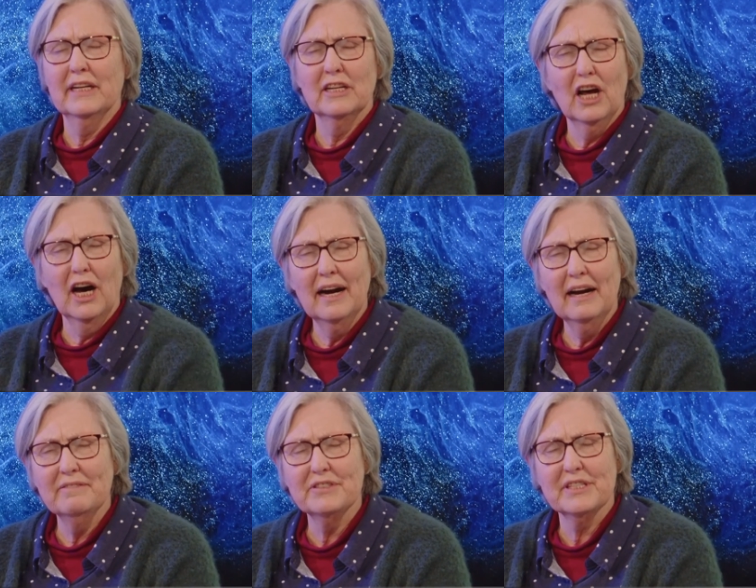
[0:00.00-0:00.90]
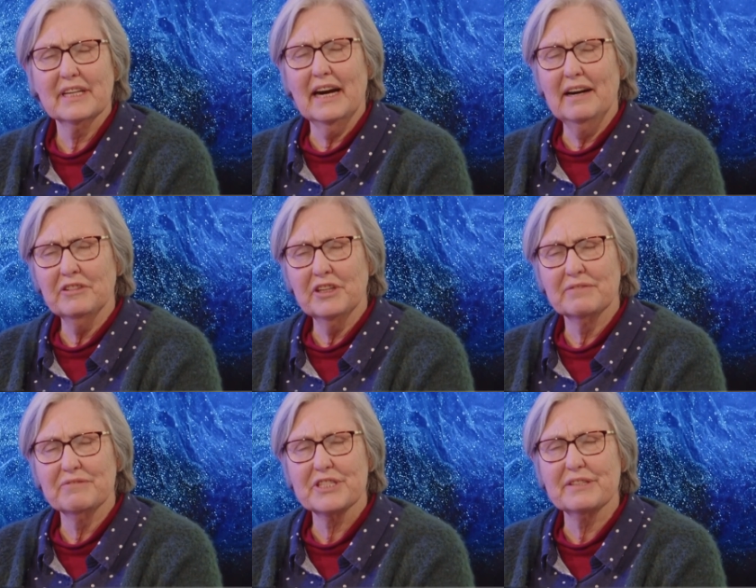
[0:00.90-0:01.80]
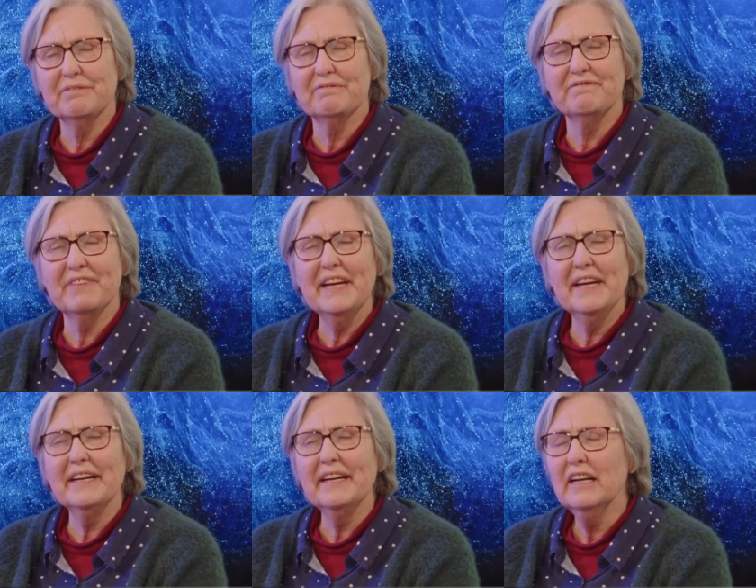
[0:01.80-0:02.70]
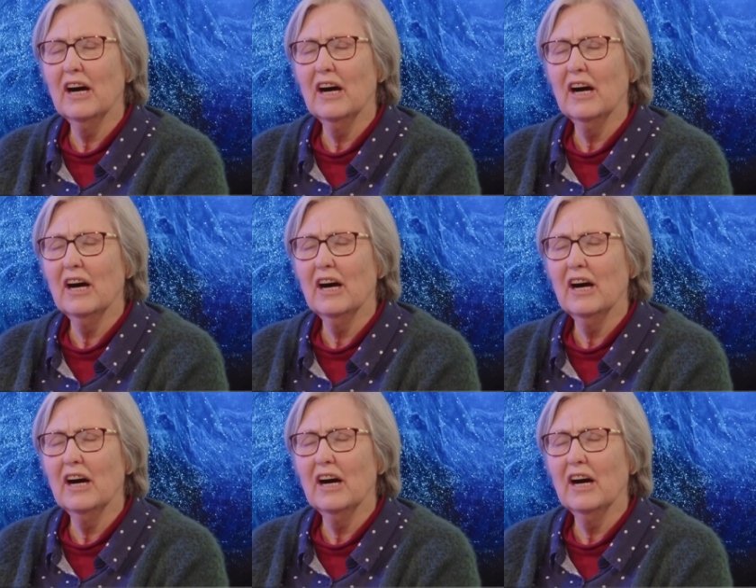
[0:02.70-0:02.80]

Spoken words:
lives, covenants of fear,